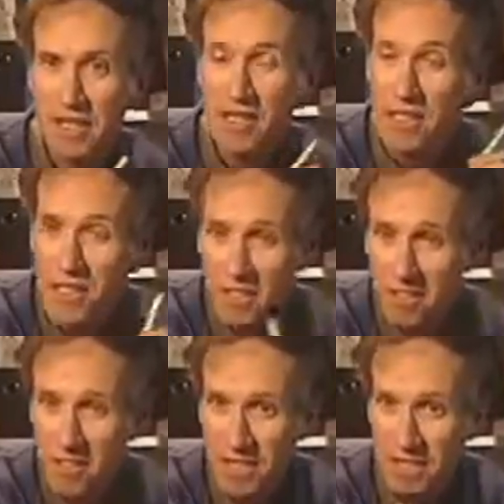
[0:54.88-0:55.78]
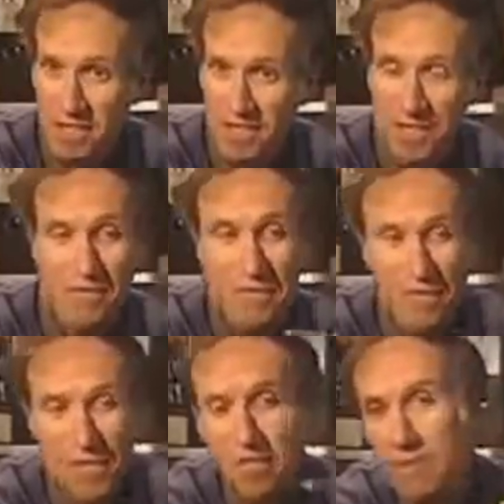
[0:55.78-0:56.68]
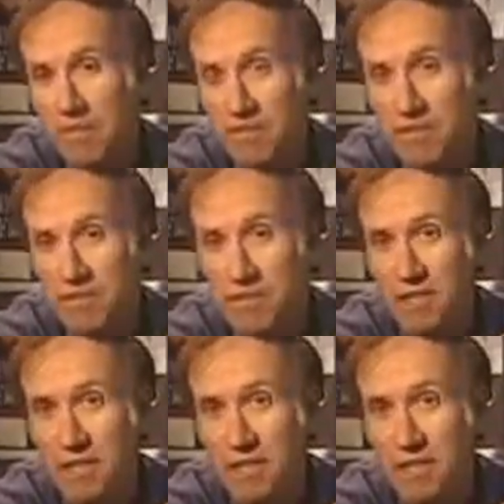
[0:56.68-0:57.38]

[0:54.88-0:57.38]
The result of this, if we look at the meridian,